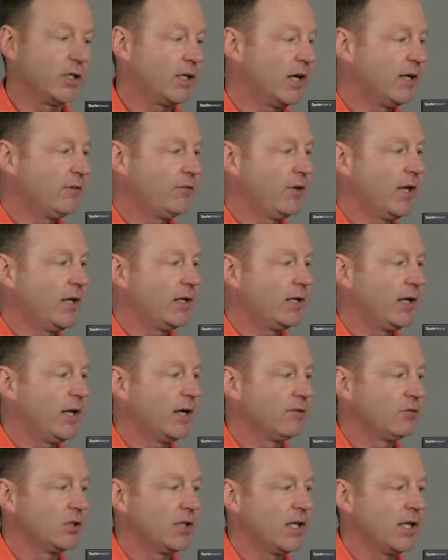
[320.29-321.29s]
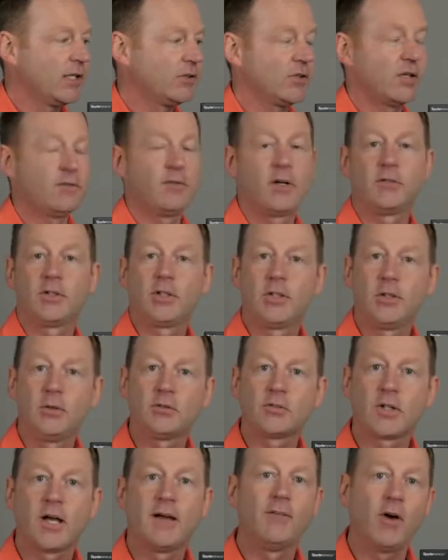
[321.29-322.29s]
And I've had every lens I've ever
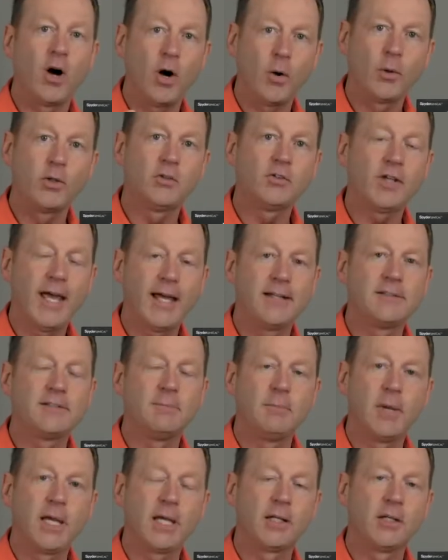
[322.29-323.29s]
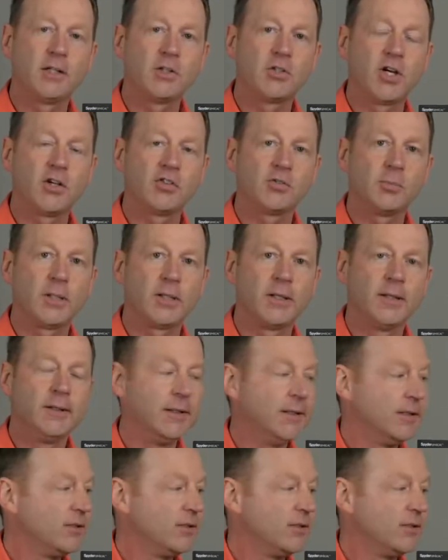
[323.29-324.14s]
used, I've always had to make an adjustment.